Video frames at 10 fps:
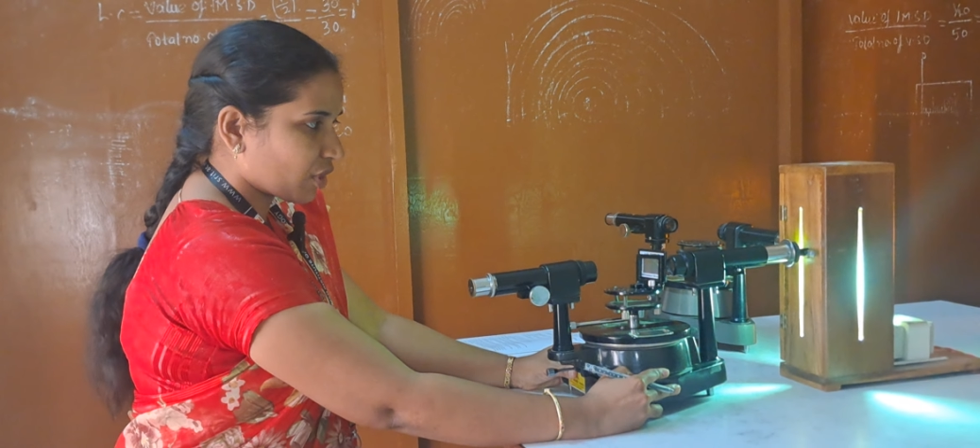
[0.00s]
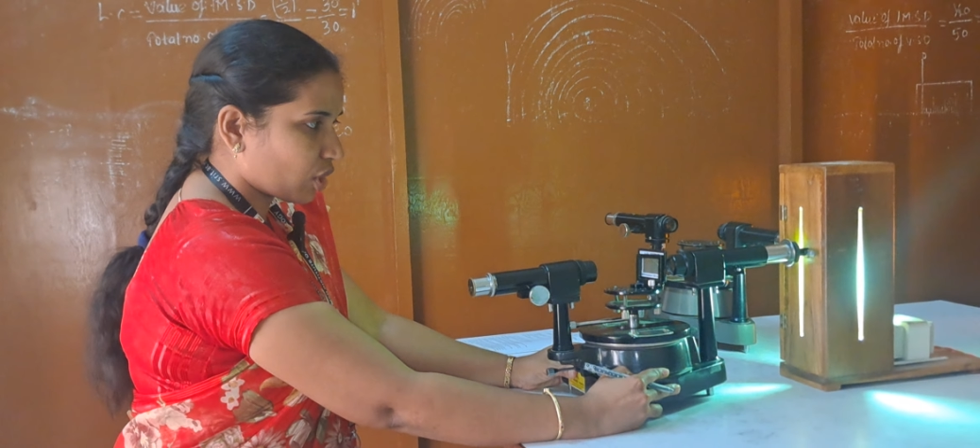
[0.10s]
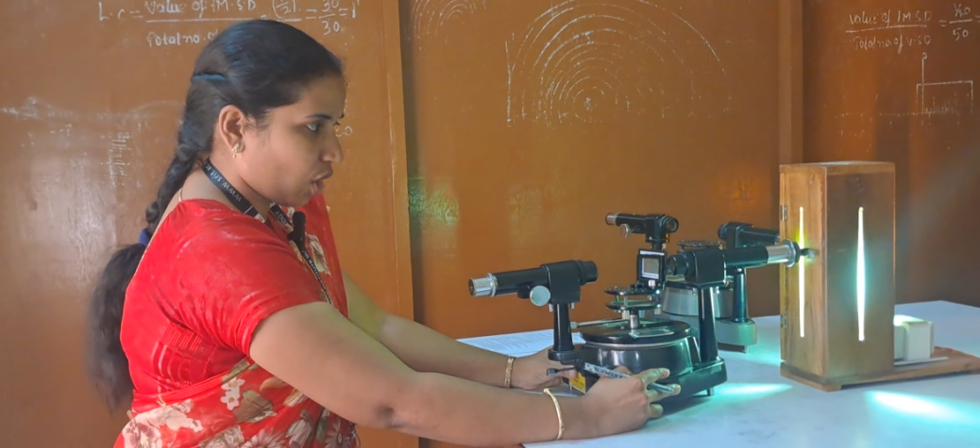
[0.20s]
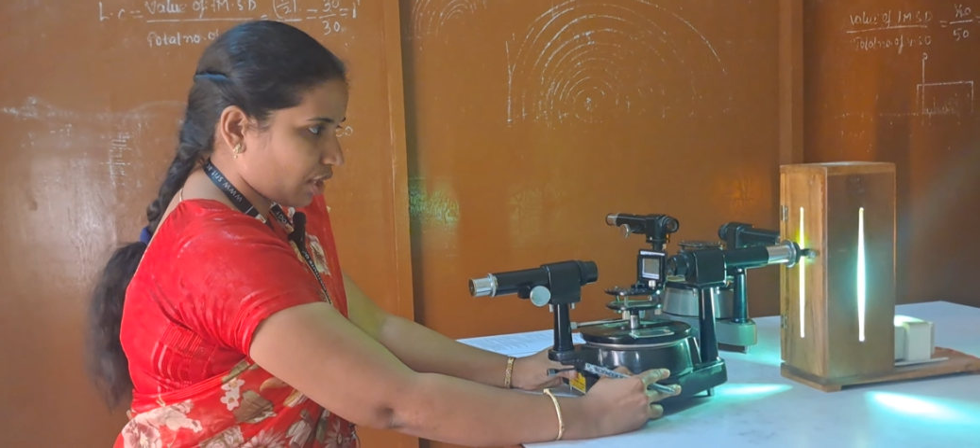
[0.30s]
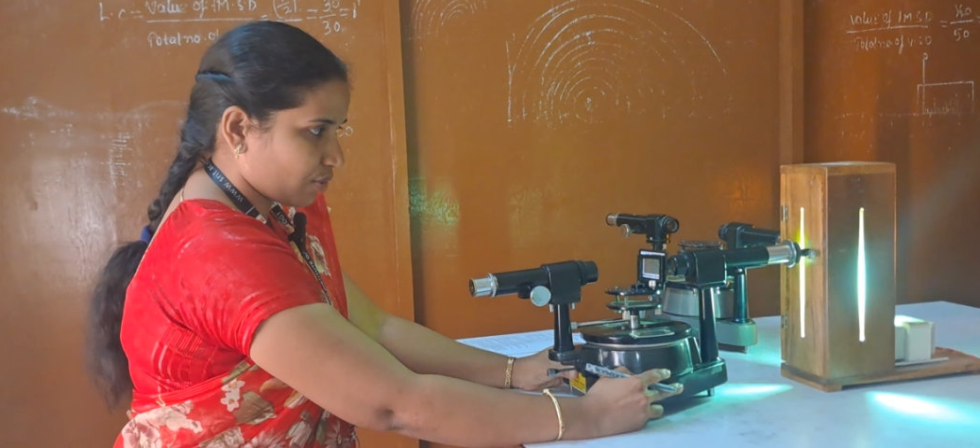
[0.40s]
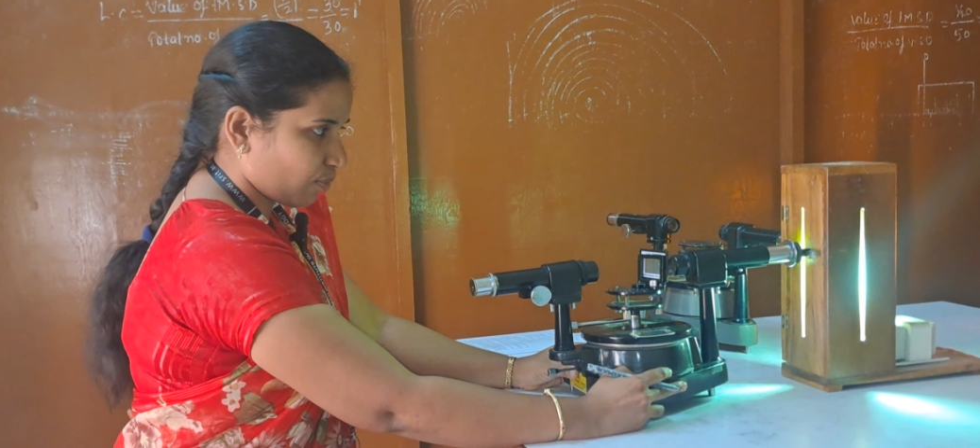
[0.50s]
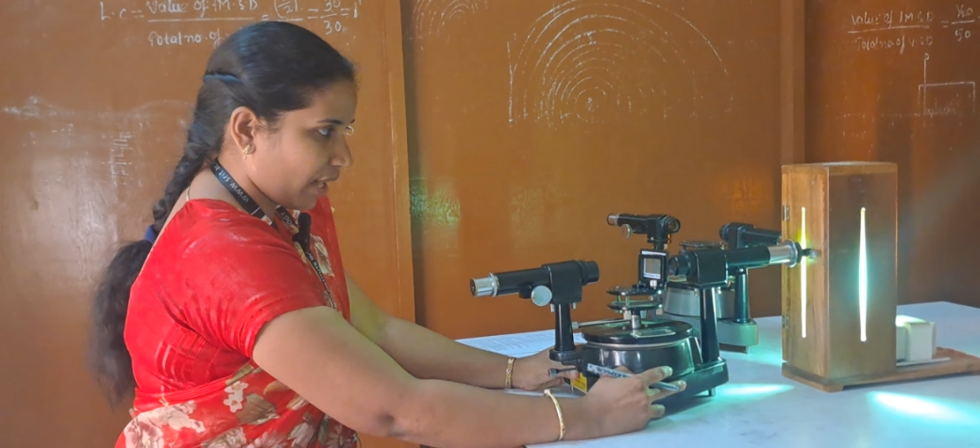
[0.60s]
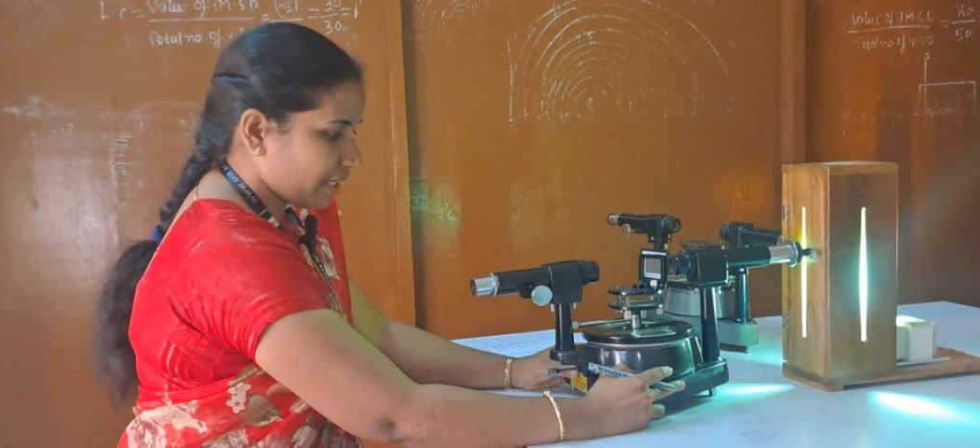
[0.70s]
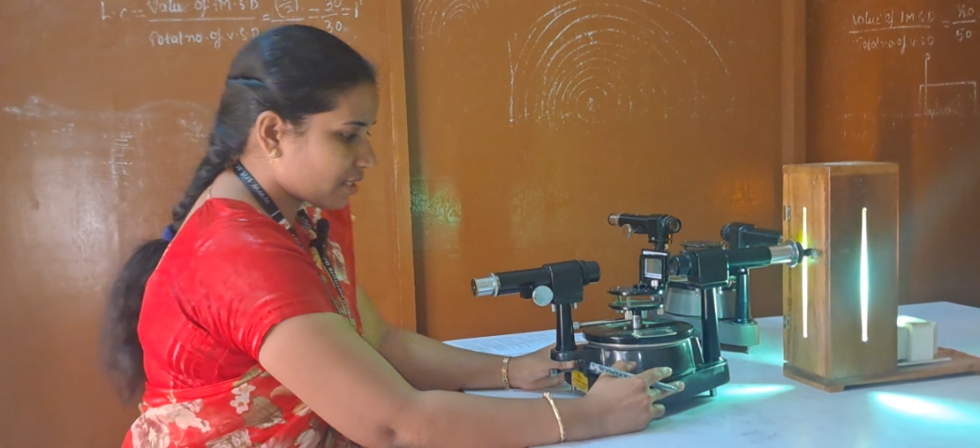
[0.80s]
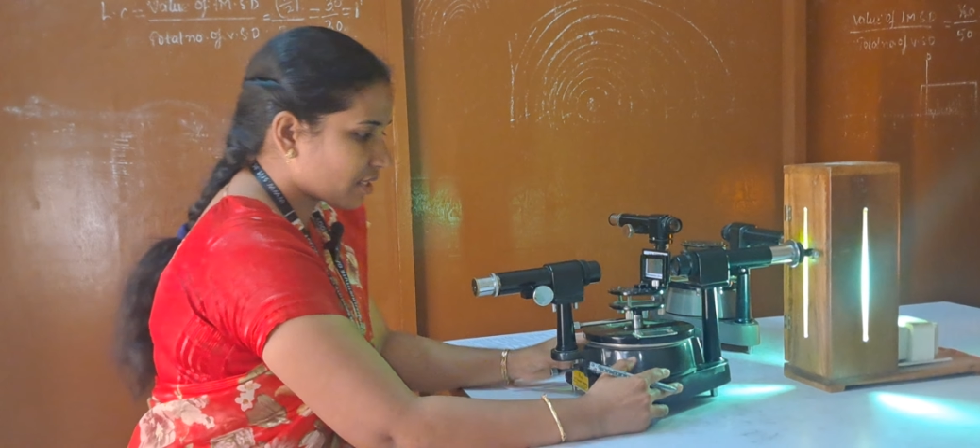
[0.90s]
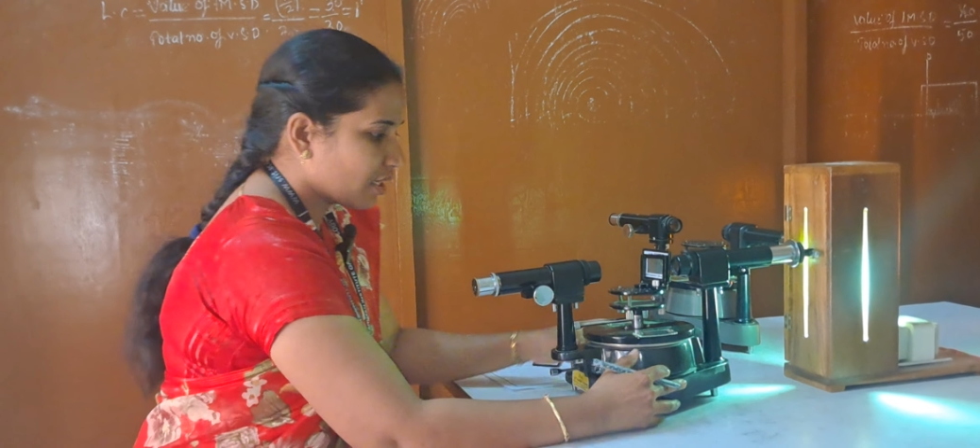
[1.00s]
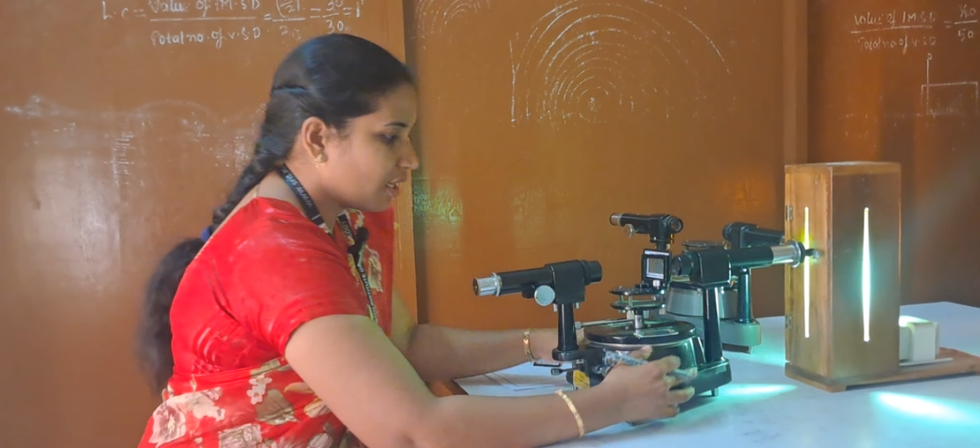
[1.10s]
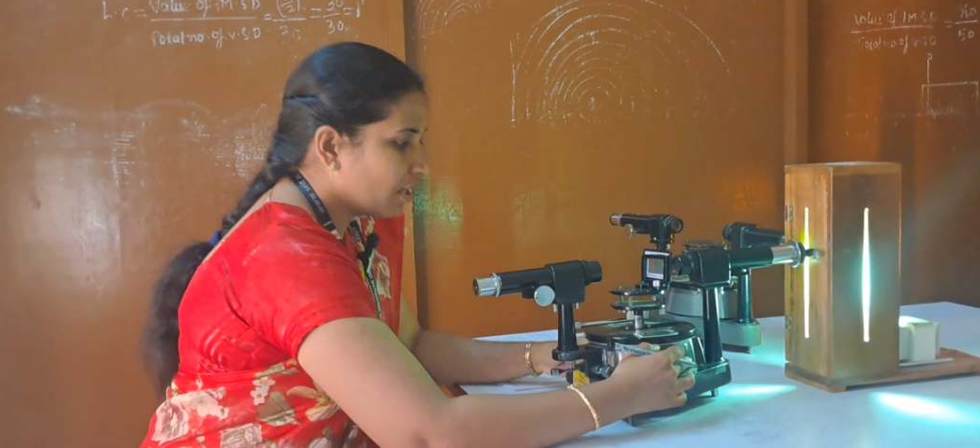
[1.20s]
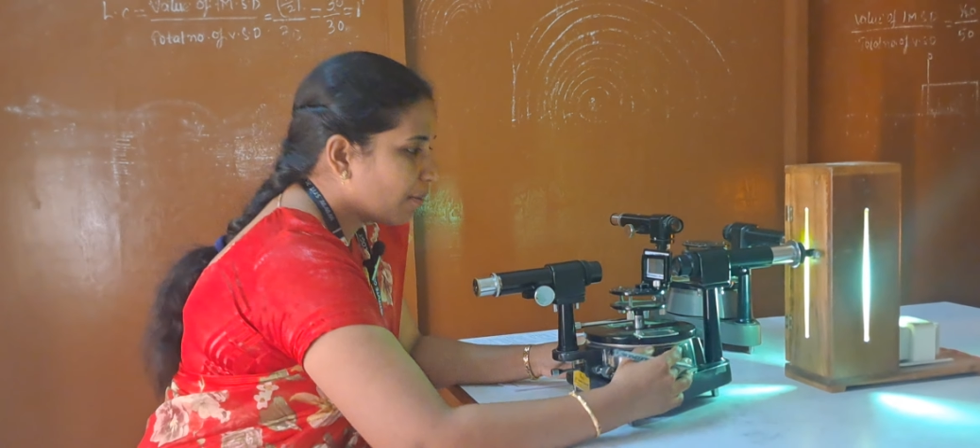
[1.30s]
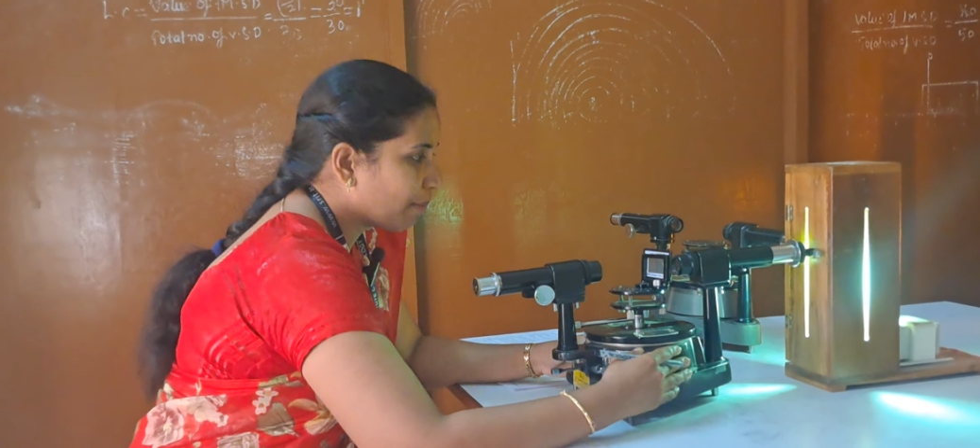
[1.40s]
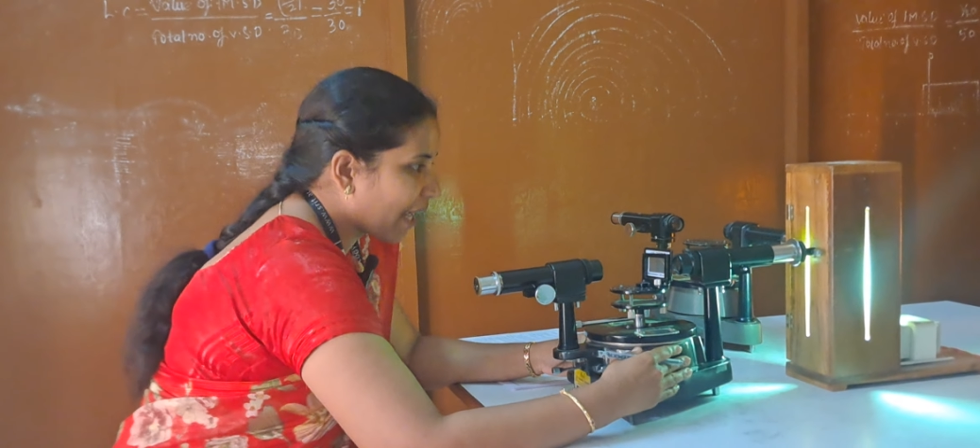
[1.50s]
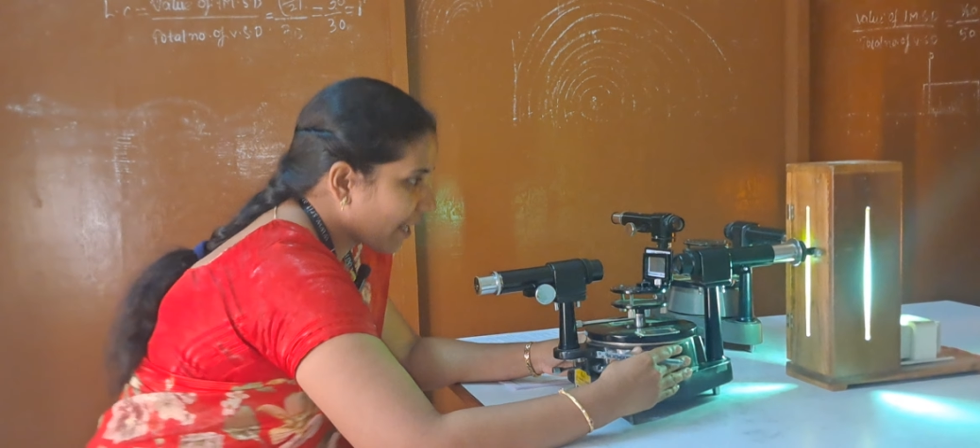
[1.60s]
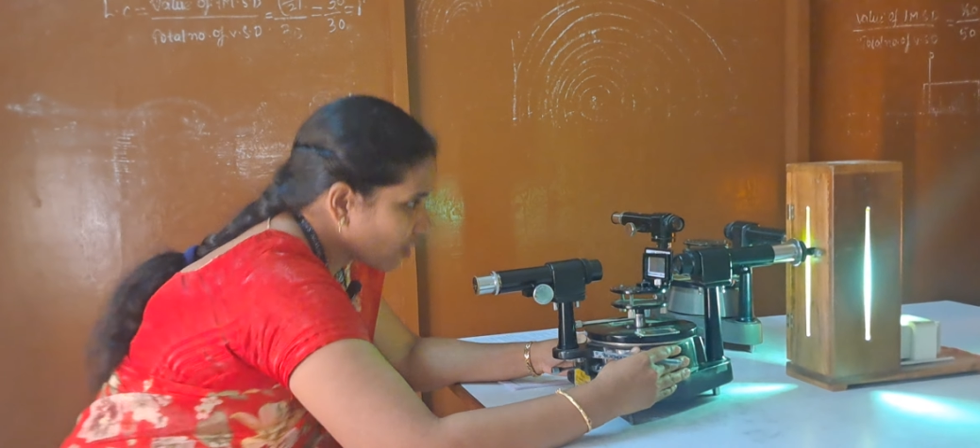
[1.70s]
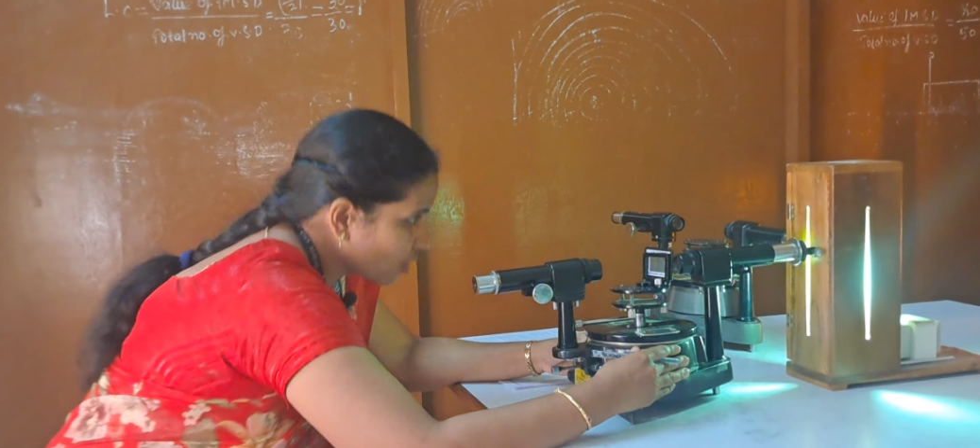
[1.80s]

crosswise by